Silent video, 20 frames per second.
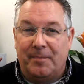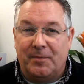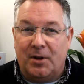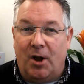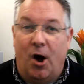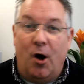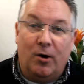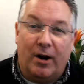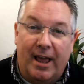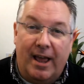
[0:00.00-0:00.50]

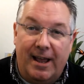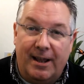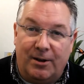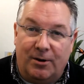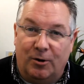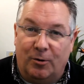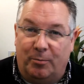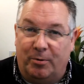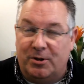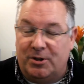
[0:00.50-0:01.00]
Oleg
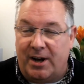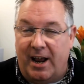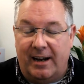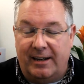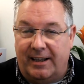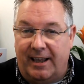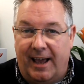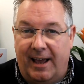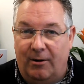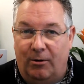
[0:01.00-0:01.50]
or
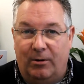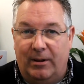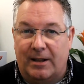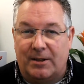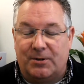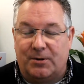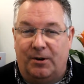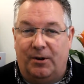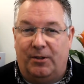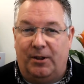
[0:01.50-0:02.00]
Brigitte get, all that
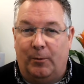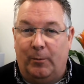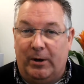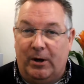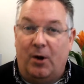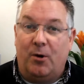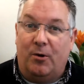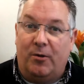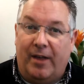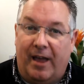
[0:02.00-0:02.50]
sort of thing. We
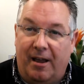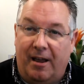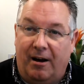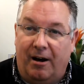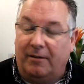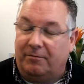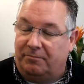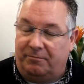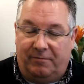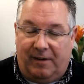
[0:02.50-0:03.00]
know who they
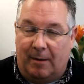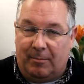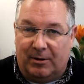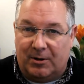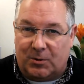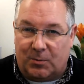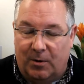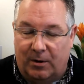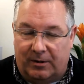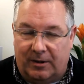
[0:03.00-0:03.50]
are,
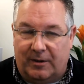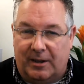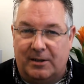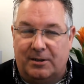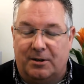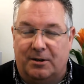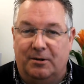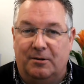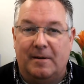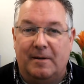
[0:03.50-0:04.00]
fabulous work that they
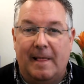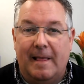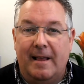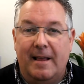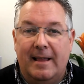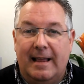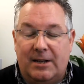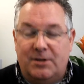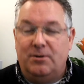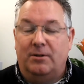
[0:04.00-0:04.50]
do.
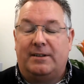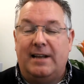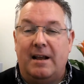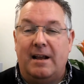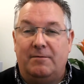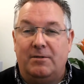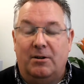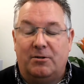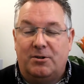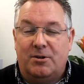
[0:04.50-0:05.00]
That's not
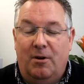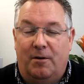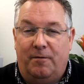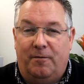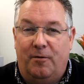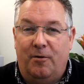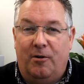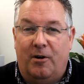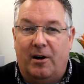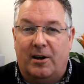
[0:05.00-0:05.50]
down, not
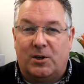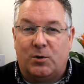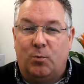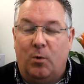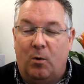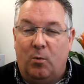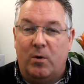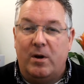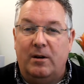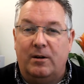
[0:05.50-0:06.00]
for us.
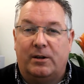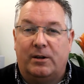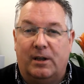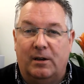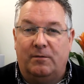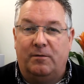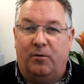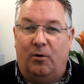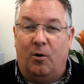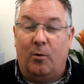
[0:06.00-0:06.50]
What we're
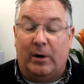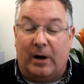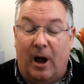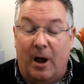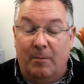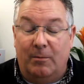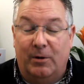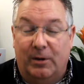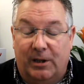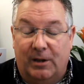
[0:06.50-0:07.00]
looking for, what
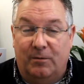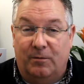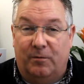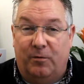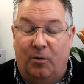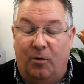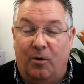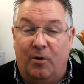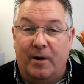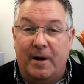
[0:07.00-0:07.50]
I'm looking
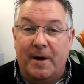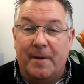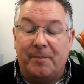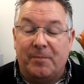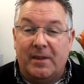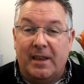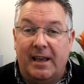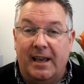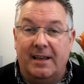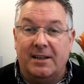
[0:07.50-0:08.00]
for,
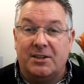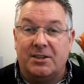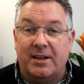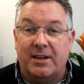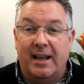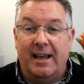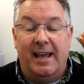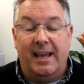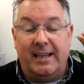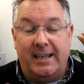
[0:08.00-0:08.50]
is
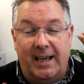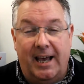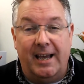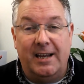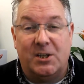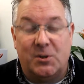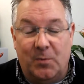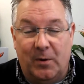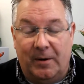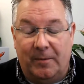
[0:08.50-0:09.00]

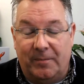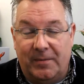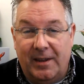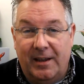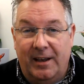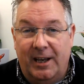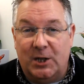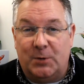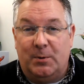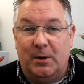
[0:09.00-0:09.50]
engagement.
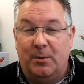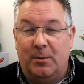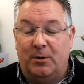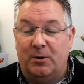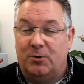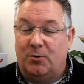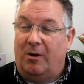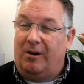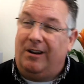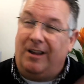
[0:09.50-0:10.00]
It's people
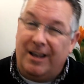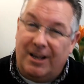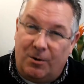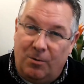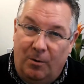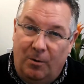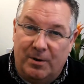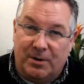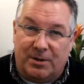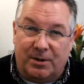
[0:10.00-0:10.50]
who like
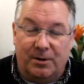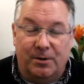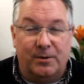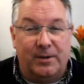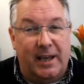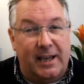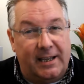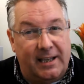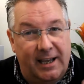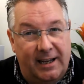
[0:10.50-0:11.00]
what we do,
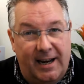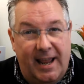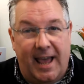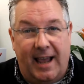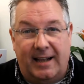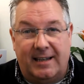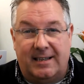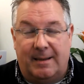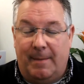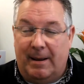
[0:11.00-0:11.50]
they
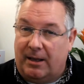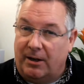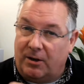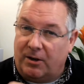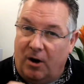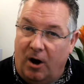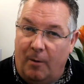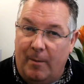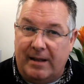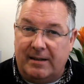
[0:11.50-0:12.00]
connect, they make a
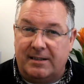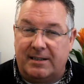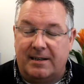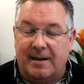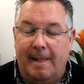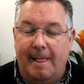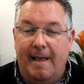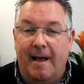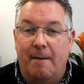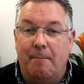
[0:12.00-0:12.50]
comment,
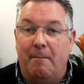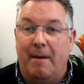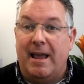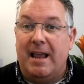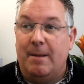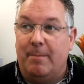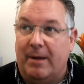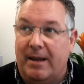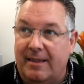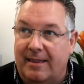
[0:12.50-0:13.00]

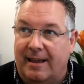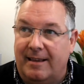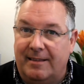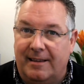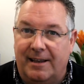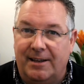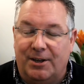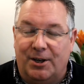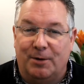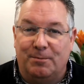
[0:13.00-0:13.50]
maybe then
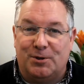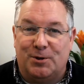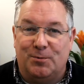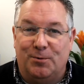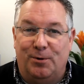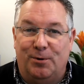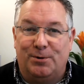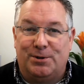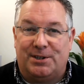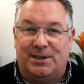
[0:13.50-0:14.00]
they come
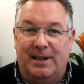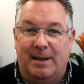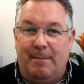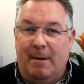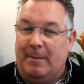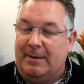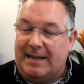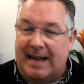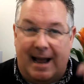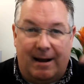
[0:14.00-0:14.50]
towards us and they
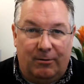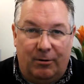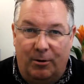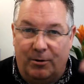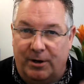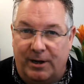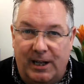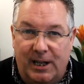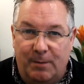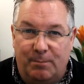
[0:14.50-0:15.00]
maybe download
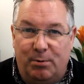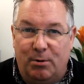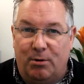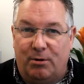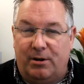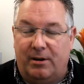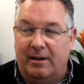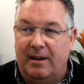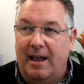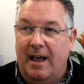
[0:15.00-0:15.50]
an
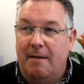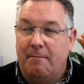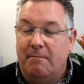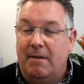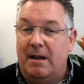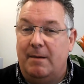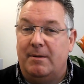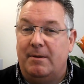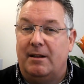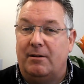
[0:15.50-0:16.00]
ebook,
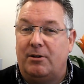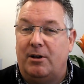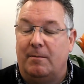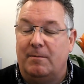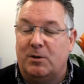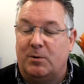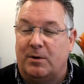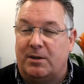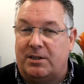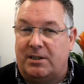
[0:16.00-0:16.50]
maybe they'll come
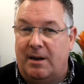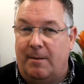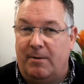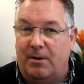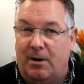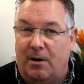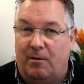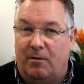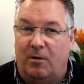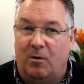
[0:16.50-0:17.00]
to a
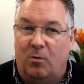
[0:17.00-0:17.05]
seminar or a